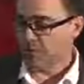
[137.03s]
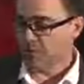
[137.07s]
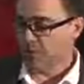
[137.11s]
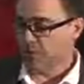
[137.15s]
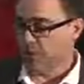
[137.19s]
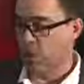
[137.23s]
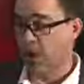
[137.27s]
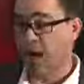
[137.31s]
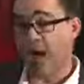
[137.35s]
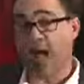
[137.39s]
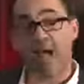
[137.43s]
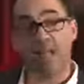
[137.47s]

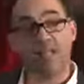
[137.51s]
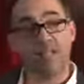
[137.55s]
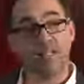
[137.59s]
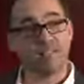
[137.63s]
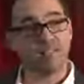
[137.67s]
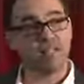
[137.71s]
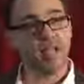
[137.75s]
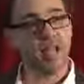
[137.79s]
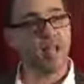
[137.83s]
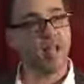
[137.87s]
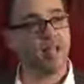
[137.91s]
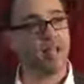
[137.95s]
So I
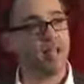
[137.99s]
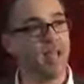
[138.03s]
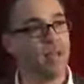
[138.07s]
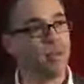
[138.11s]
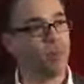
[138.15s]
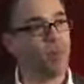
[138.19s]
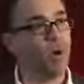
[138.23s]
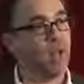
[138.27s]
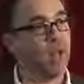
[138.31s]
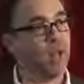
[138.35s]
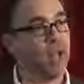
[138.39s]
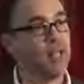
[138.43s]
decided that
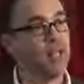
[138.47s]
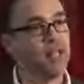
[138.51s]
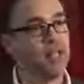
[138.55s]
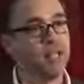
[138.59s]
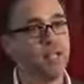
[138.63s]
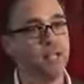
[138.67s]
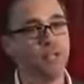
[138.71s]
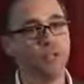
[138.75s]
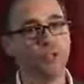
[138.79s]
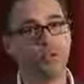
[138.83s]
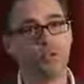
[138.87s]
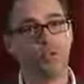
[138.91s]
what I
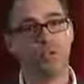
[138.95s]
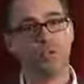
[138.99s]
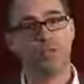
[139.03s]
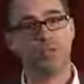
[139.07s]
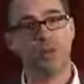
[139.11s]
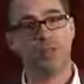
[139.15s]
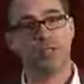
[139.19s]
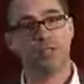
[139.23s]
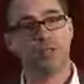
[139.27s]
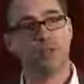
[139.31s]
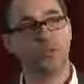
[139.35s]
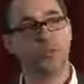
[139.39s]
needed to do
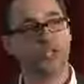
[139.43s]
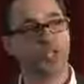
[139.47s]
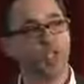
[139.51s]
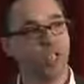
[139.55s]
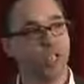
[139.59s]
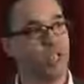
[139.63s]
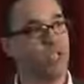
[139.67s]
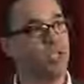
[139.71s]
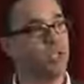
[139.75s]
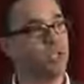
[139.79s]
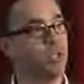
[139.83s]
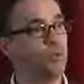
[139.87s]
is to
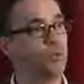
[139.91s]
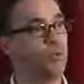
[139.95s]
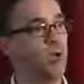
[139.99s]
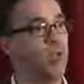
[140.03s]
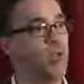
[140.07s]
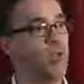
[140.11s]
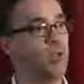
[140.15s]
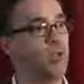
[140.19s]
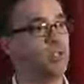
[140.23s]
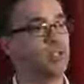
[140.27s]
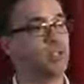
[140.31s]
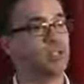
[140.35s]
change the way
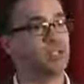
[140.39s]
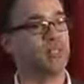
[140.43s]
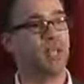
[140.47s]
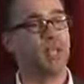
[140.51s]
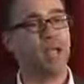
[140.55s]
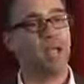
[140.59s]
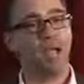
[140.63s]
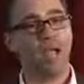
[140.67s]
I was